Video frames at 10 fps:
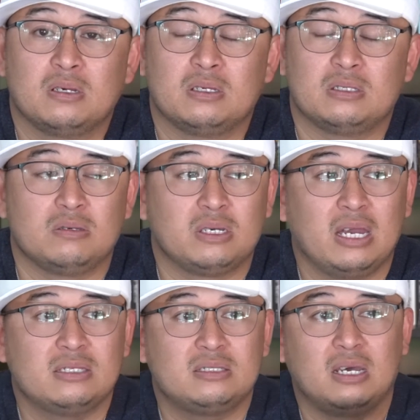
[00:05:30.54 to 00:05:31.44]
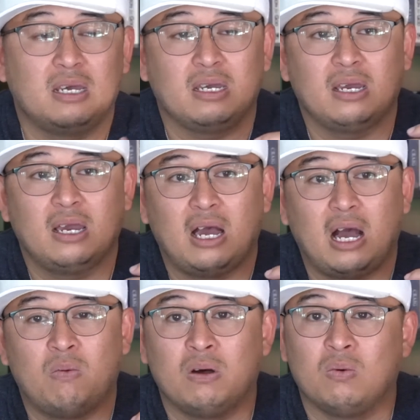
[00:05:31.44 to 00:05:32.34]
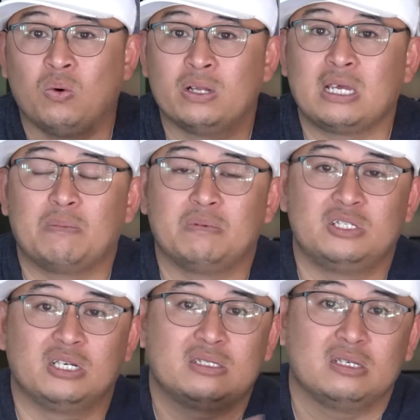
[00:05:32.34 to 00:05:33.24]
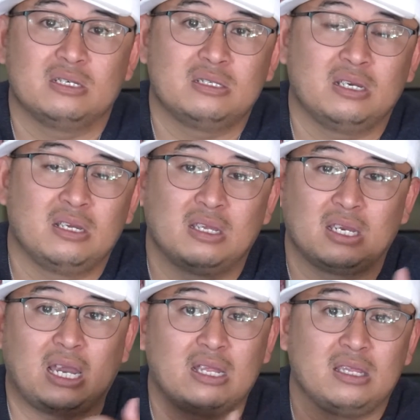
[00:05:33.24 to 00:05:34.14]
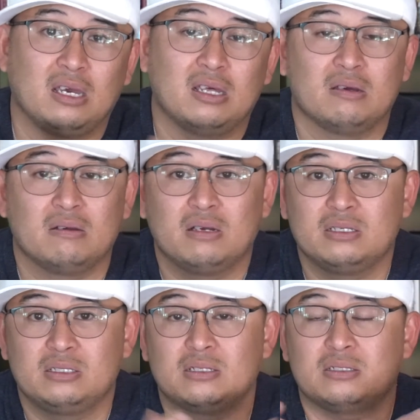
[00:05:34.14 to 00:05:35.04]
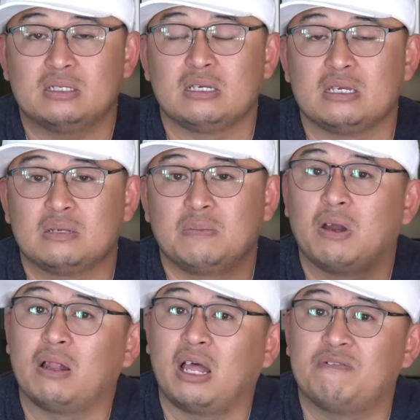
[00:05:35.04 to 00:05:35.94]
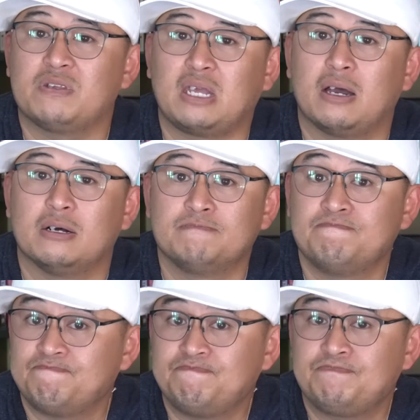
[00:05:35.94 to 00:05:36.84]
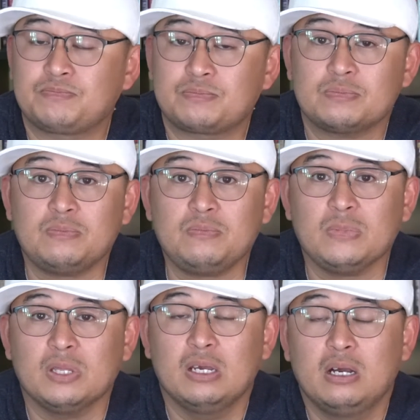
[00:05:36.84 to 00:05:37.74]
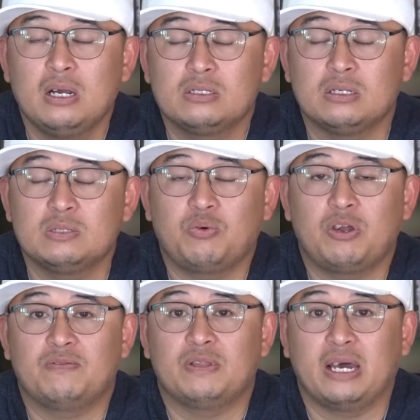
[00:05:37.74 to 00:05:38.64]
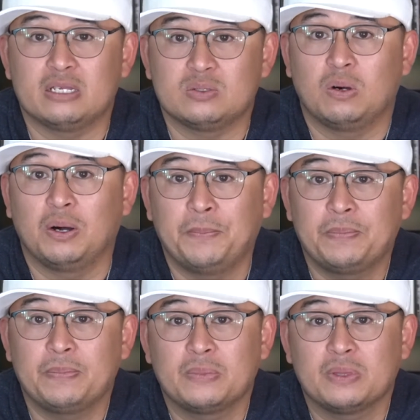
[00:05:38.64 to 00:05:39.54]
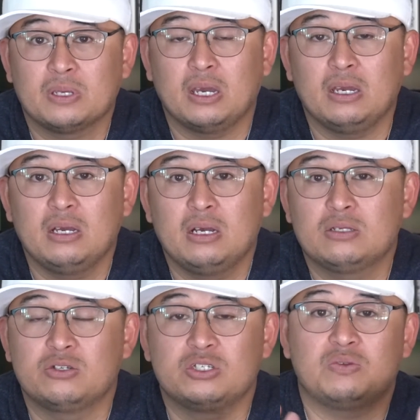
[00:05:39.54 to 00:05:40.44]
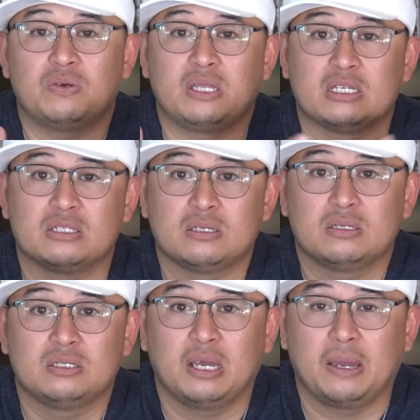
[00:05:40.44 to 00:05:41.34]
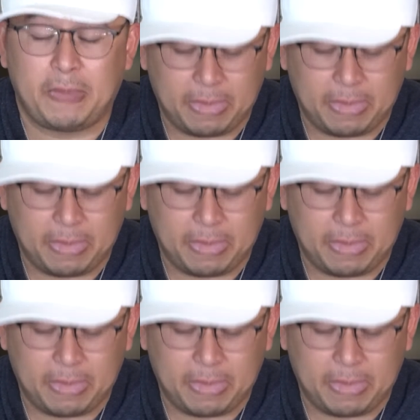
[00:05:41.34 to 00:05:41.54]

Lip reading: See, you can't say, I want one type of justice and then negate the other. Justice needs to be our lifestyle. So let's pray for that as well. Okay? So just three things today.